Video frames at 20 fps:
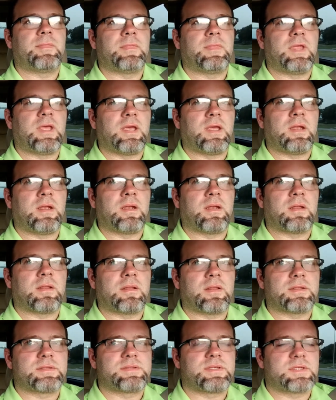then
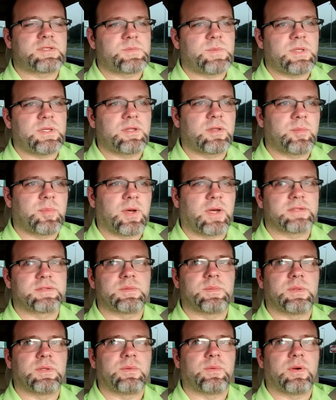the 6-speed could
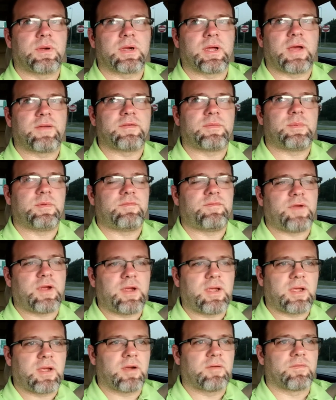possibly work. I have to be
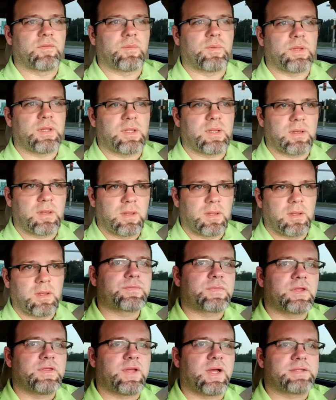very careful with it.
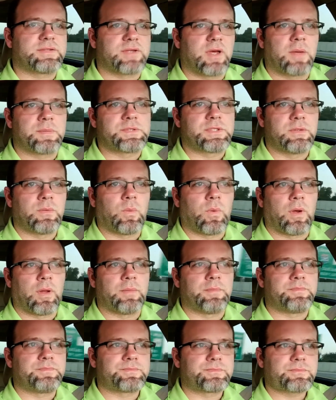That's option
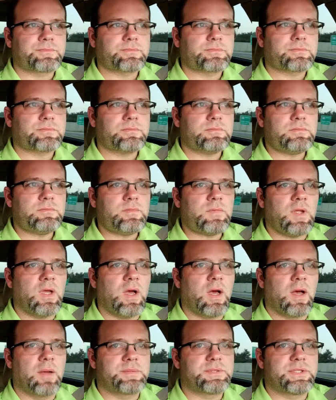
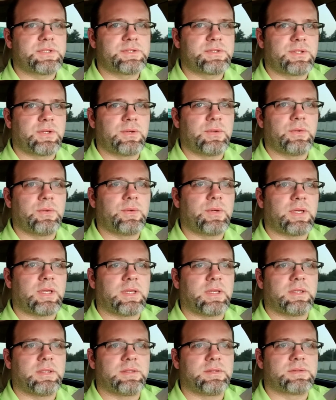1. Option 2
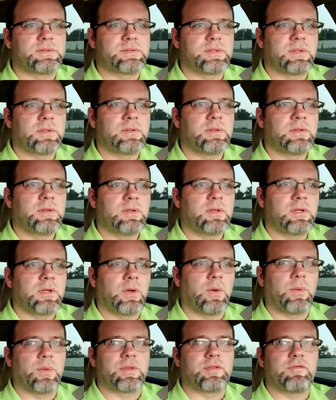is
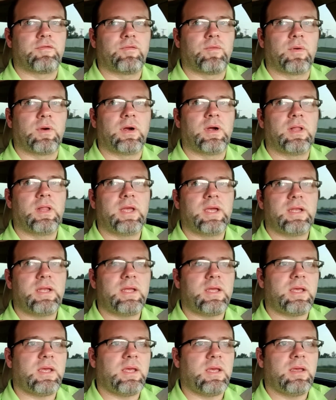going with the
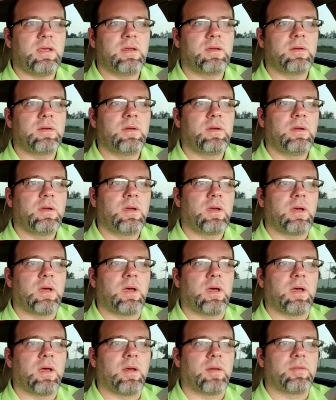4L80E.
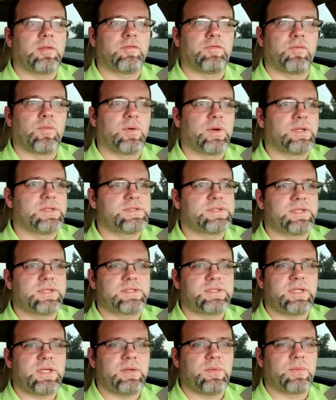The
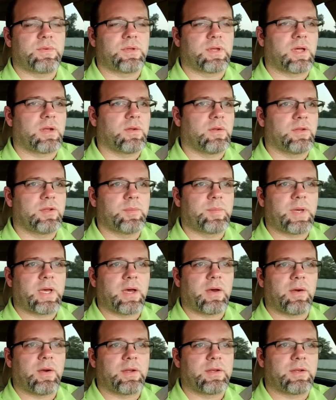4L60 would not hold the
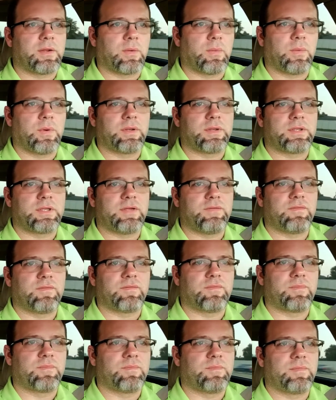power. I don't want to even
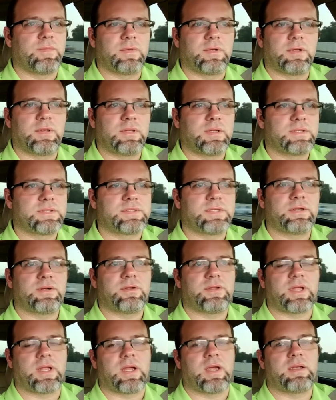
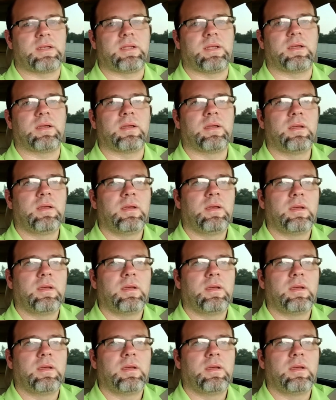consider that idea.